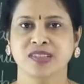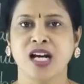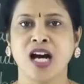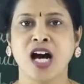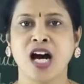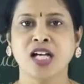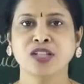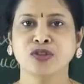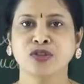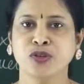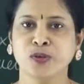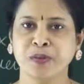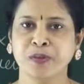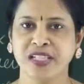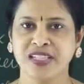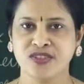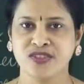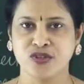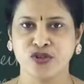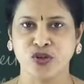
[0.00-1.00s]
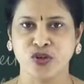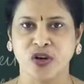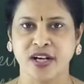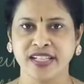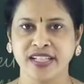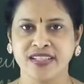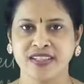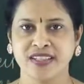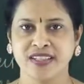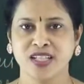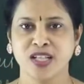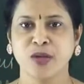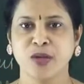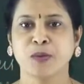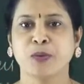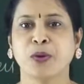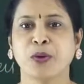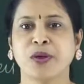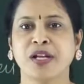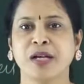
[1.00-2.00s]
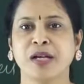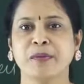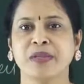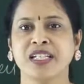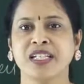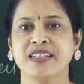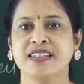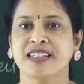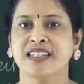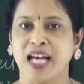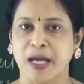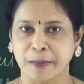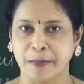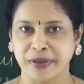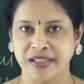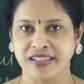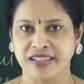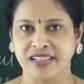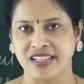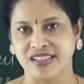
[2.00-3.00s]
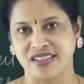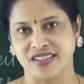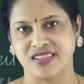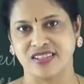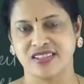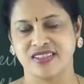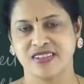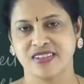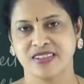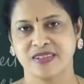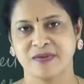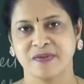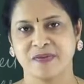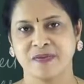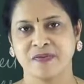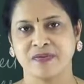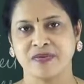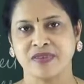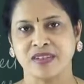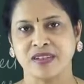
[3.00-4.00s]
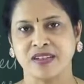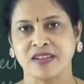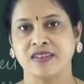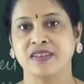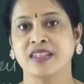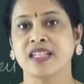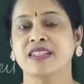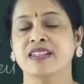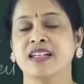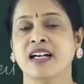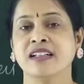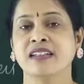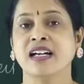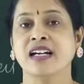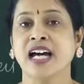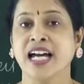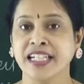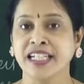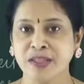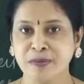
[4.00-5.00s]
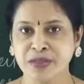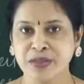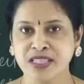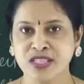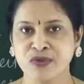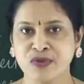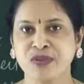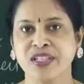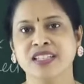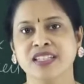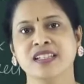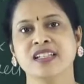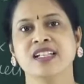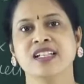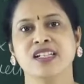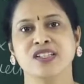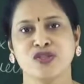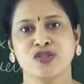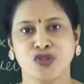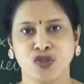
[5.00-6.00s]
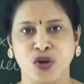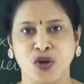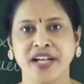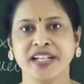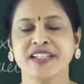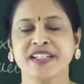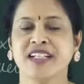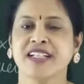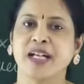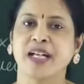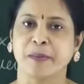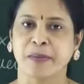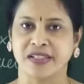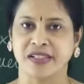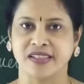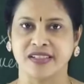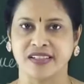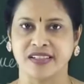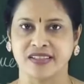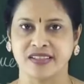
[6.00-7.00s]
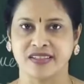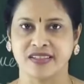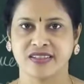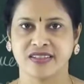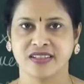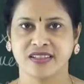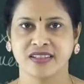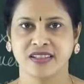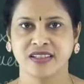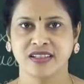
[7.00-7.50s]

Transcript: Arthro means joints, poda means appendages. These are the animals with jointed appendages.